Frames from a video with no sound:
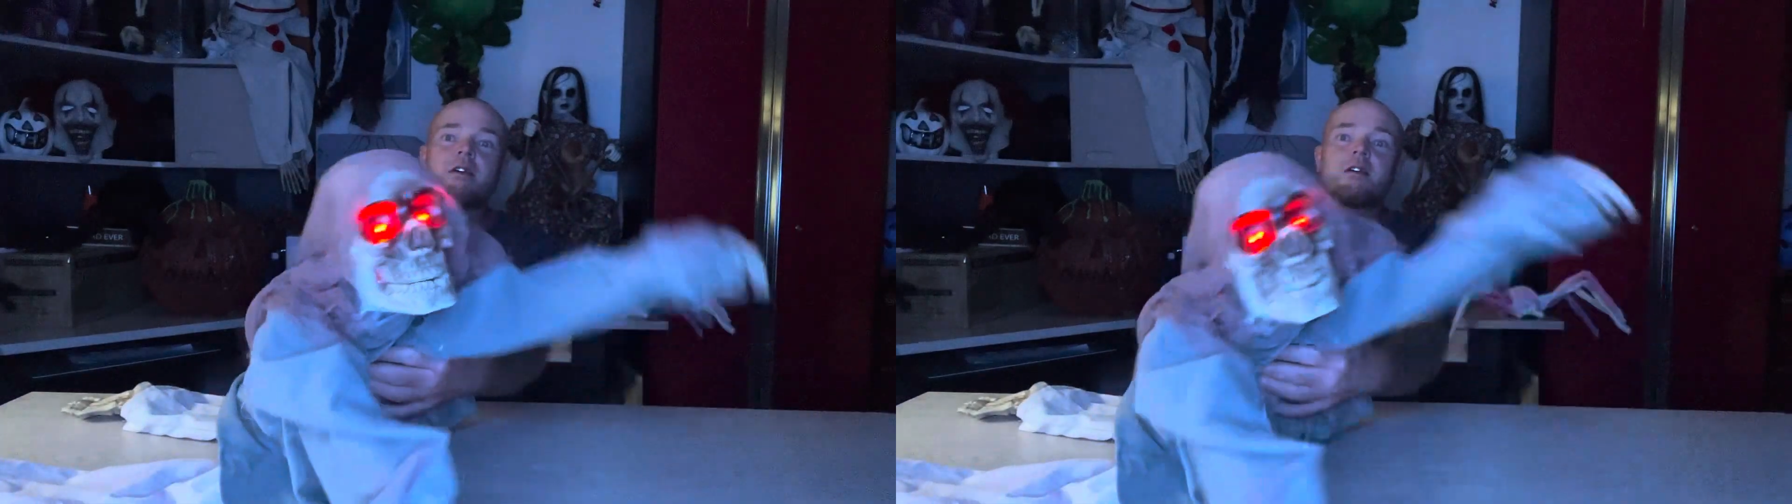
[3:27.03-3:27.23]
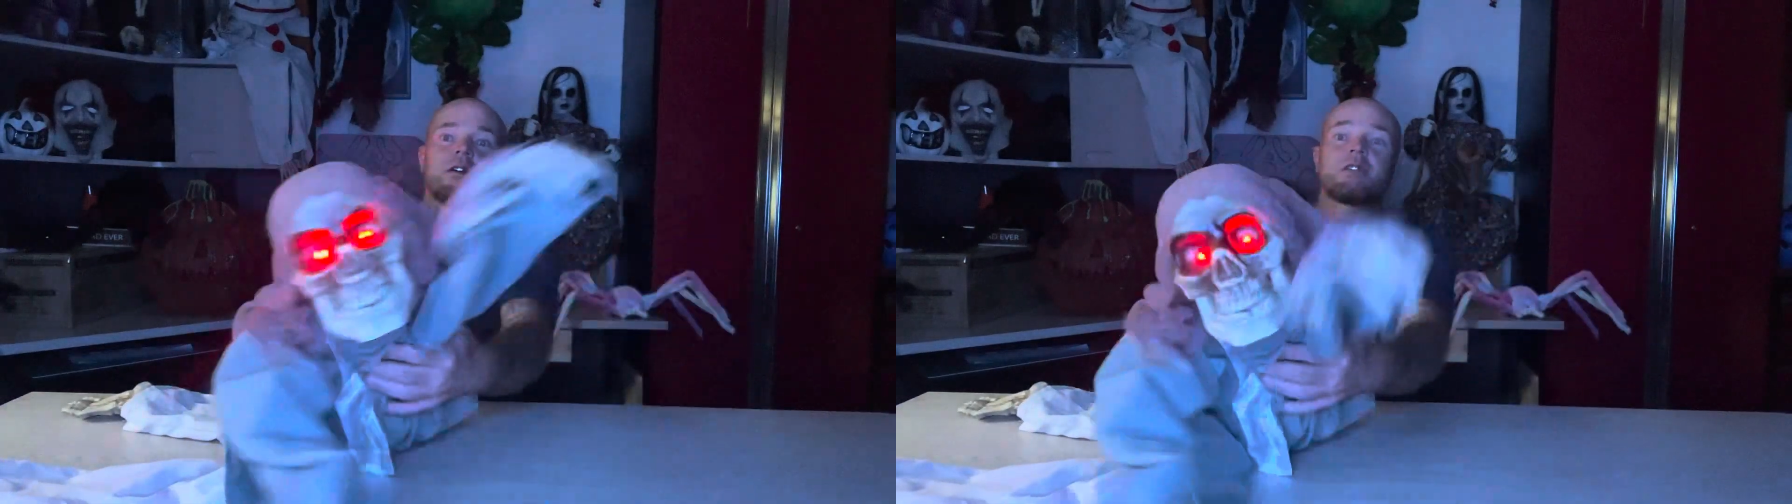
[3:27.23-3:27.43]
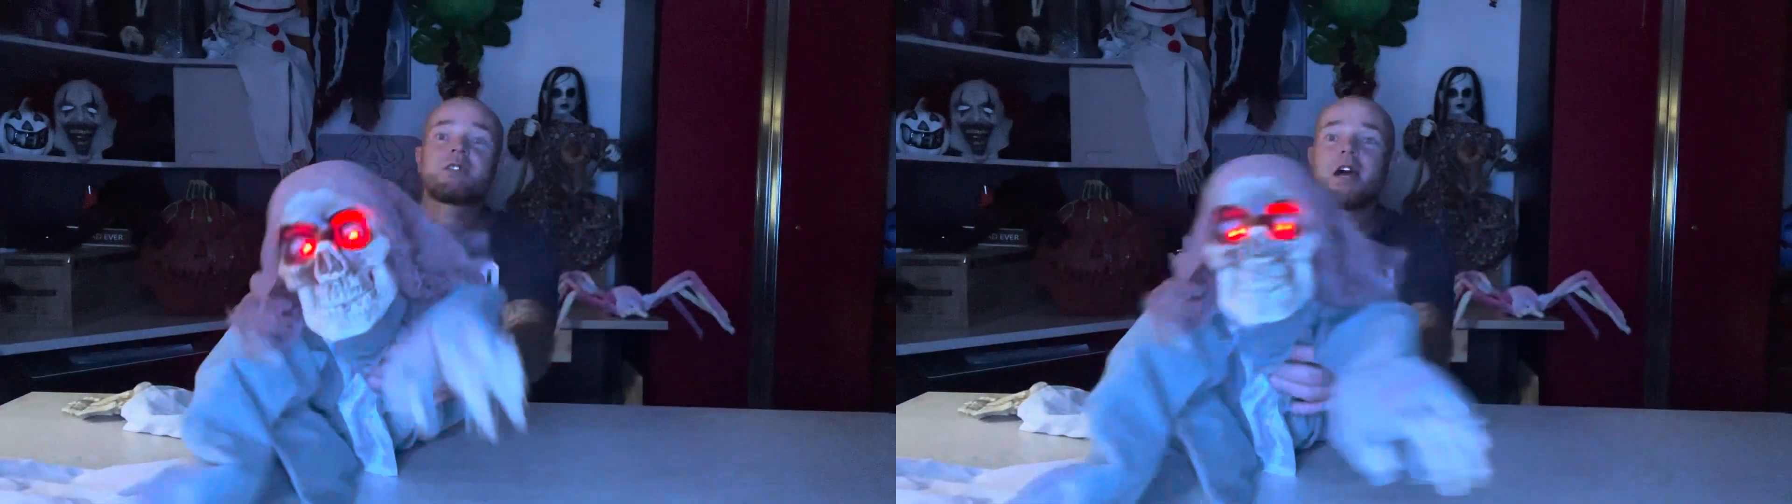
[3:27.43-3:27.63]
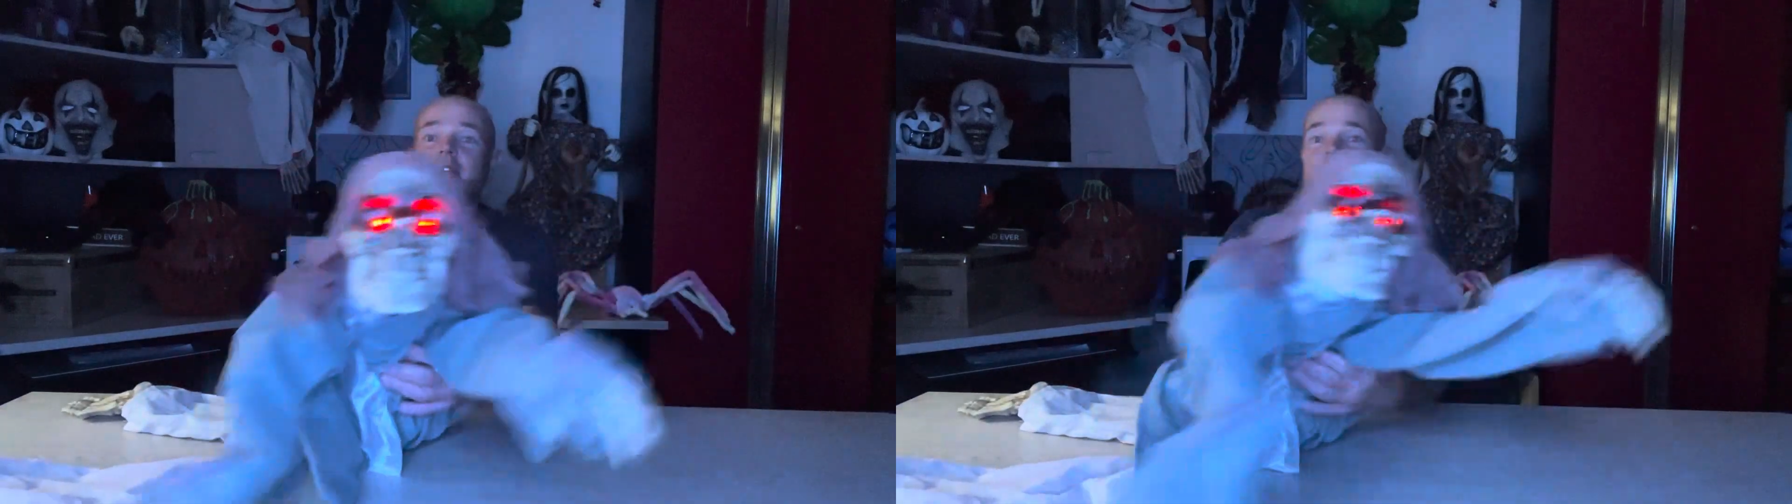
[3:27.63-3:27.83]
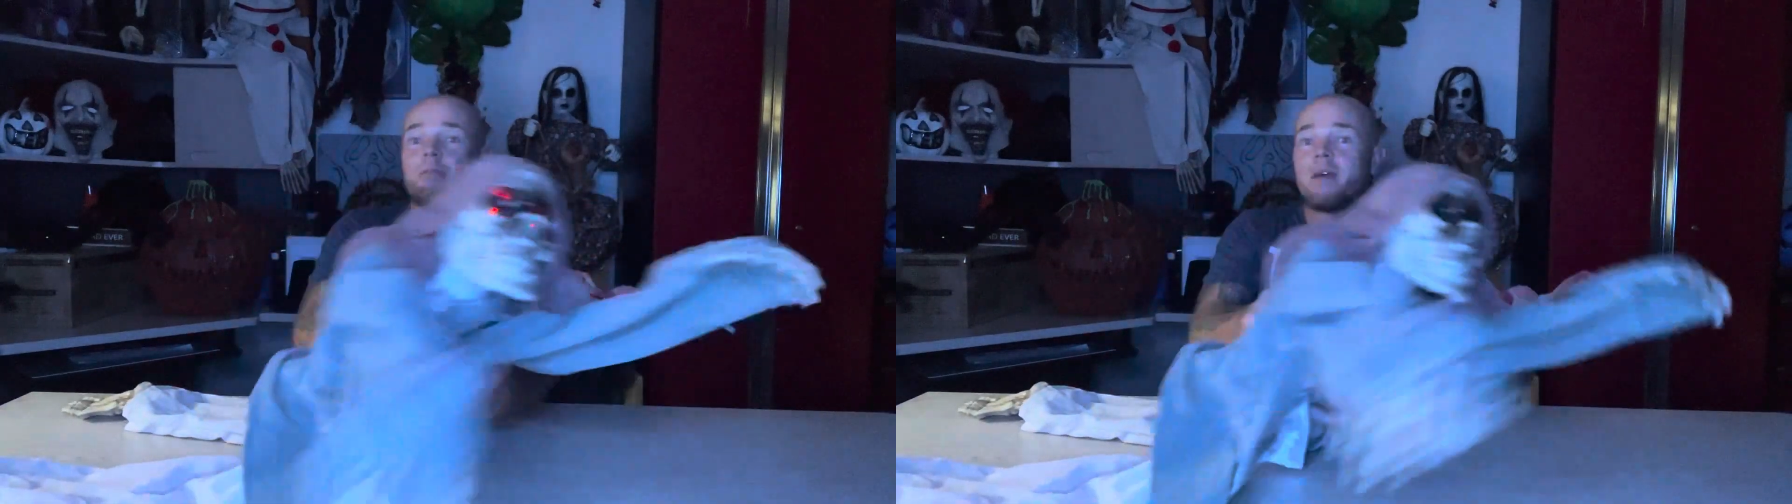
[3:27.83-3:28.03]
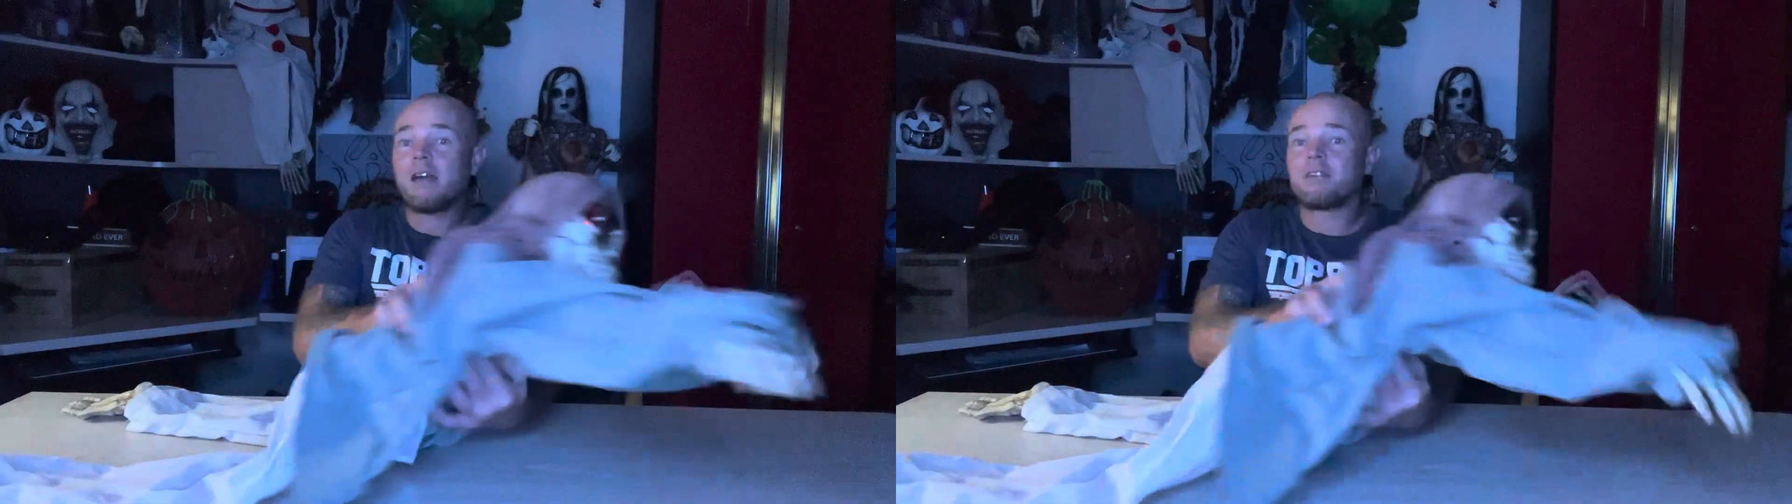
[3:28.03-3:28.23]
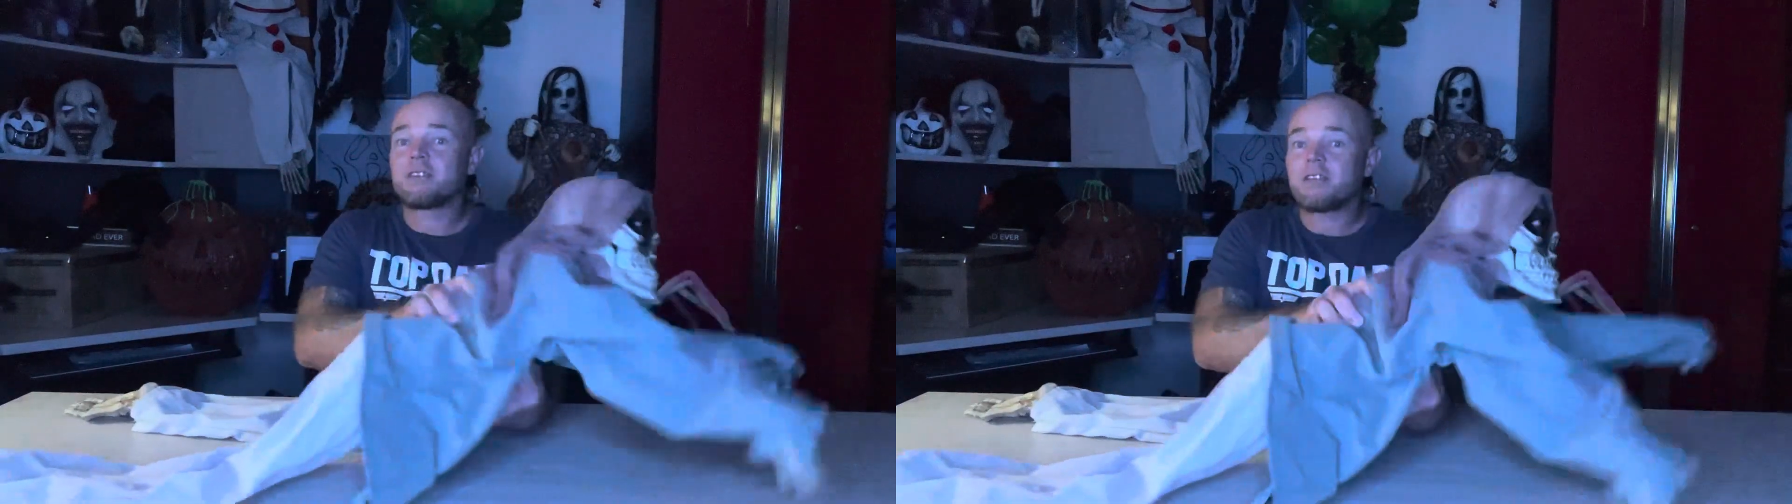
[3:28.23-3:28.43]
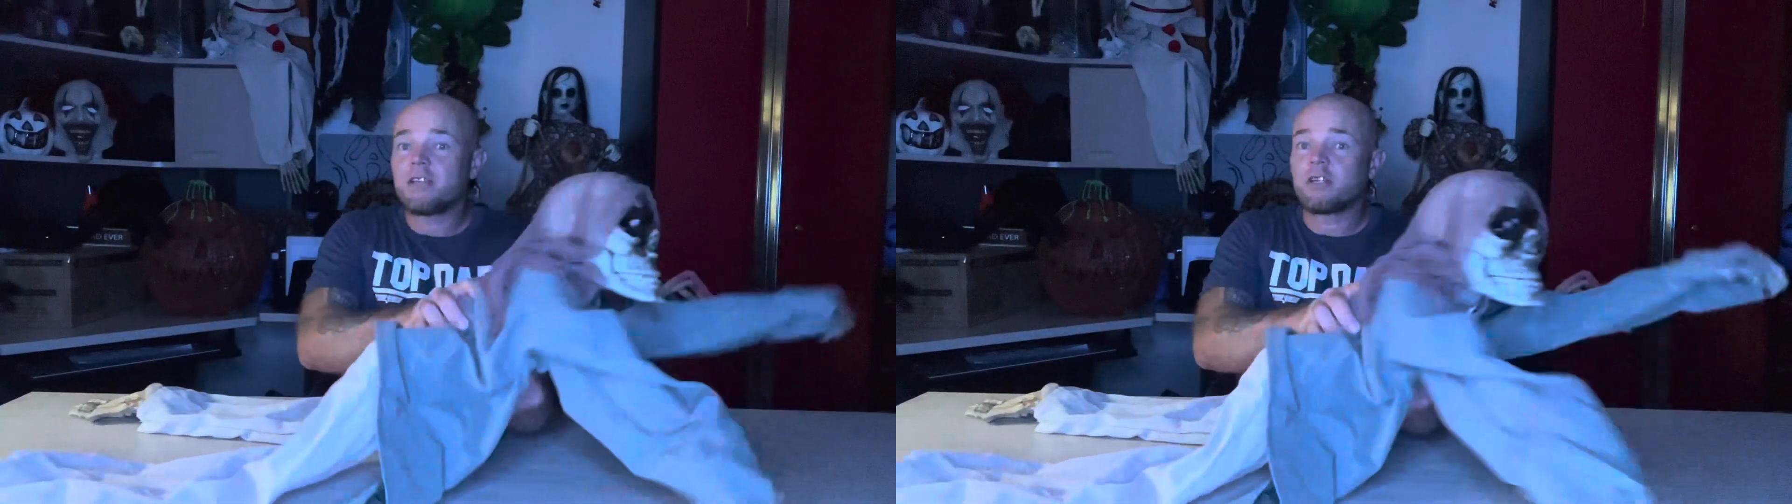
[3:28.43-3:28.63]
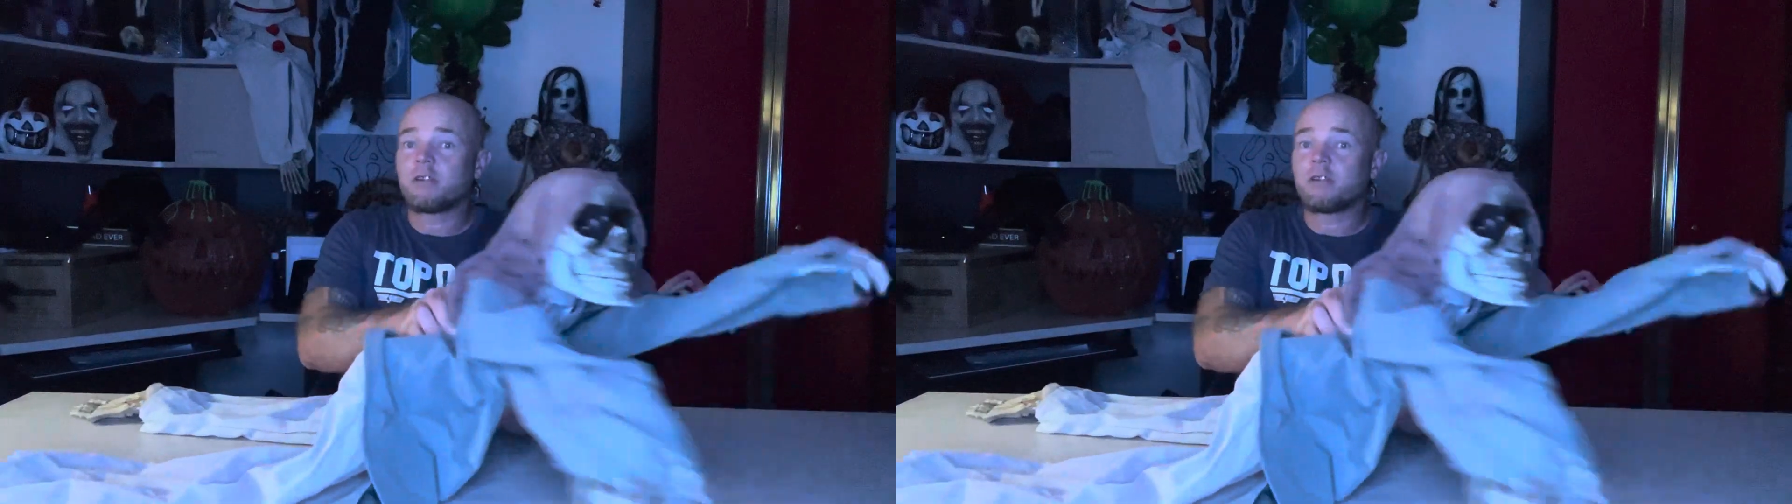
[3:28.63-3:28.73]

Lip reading: Aside from that, the sensor